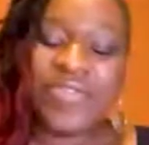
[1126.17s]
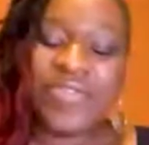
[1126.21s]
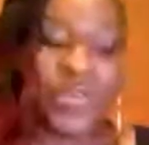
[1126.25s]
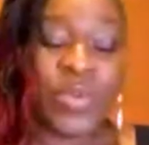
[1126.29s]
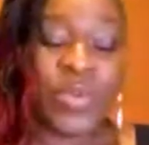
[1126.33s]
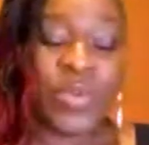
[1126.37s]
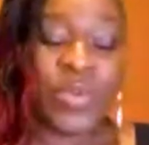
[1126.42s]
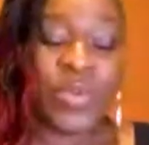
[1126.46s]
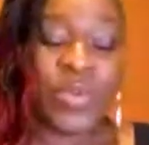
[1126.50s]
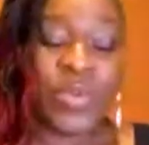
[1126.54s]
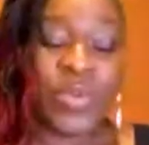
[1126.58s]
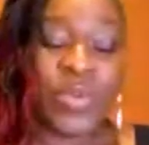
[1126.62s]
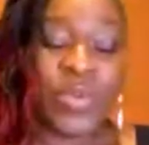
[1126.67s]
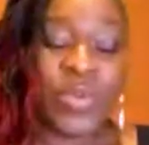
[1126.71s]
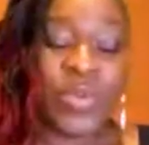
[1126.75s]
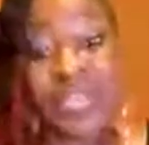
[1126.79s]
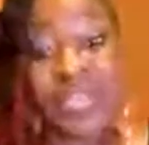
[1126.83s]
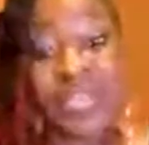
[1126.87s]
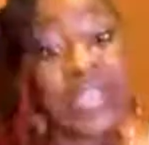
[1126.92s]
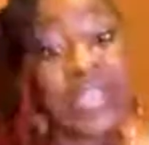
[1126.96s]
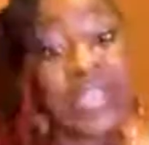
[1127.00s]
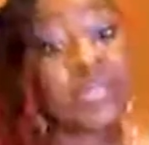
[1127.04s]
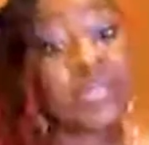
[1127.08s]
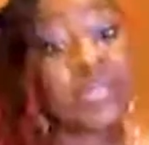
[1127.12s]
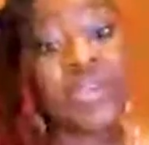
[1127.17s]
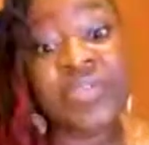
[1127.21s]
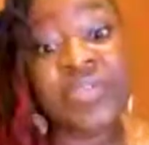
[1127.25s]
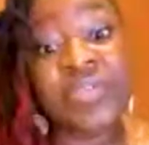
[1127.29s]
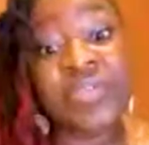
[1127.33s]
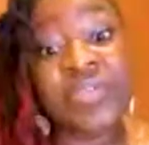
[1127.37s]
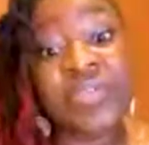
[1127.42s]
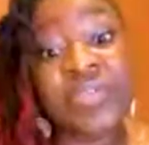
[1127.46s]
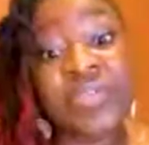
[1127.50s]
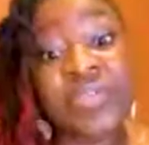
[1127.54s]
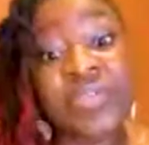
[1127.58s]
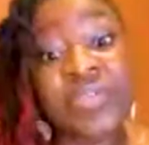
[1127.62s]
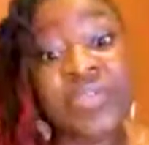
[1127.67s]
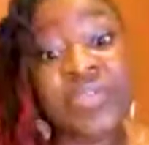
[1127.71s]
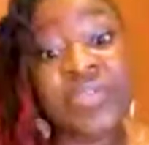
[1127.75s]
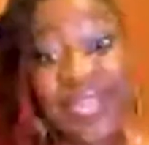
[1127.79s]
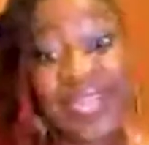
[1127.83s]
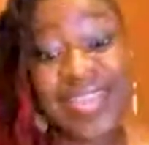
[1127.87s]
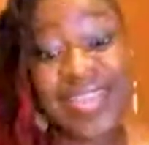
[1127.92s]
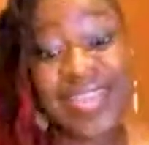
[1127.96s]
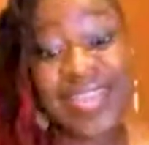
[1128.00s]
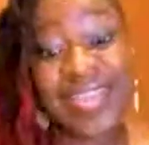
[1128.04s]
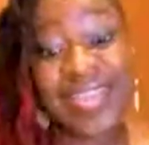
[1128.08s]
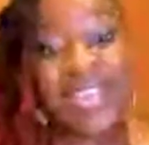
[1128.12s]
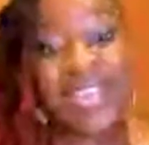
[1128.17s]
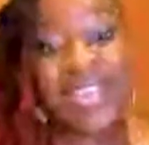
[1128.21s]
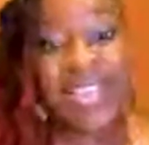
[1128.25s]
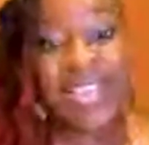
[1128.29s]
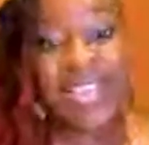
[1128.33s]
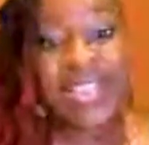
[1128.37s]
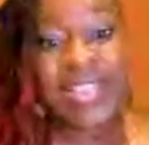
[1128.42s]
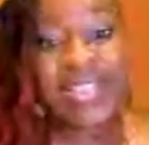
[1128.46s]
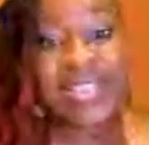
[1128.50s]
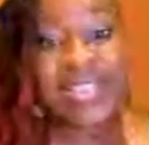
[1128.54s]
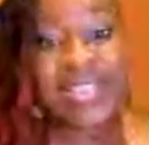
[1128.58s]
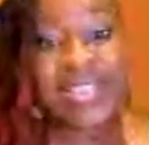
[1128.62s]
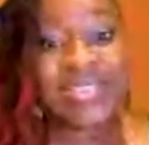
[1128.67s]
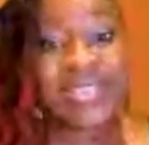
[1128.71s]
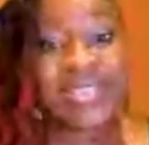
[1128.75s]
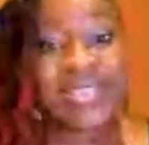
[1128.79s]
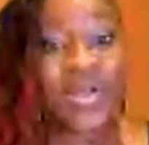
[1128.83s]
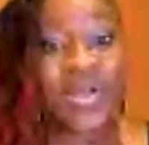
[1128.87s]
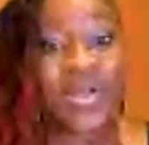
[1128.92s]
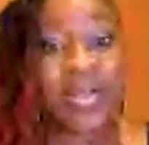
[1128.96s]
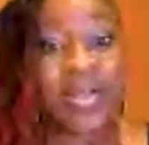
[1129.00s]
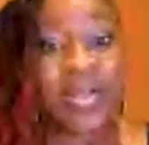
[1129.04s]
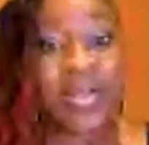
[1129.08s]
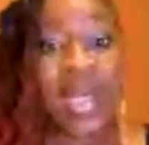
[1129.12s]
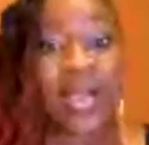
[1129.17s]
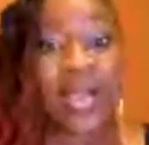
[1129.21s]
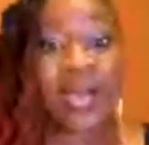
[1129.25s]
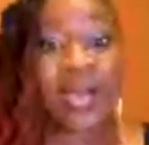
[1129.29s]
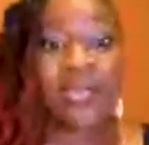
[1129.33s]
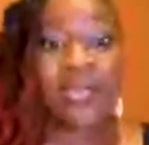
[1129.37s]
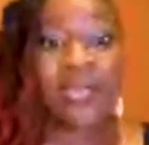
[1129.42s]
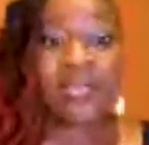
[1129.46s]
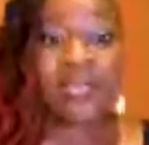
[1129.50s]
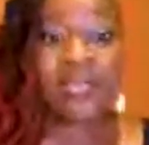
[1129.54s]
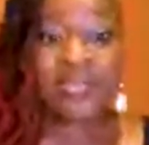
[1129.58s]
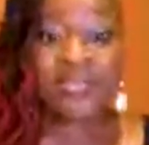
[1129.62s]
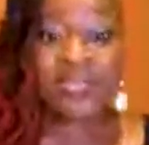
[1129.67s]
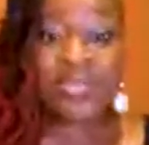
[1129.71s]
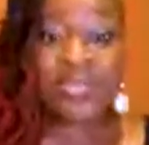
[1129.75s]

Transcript: what I call team nursing. Is all about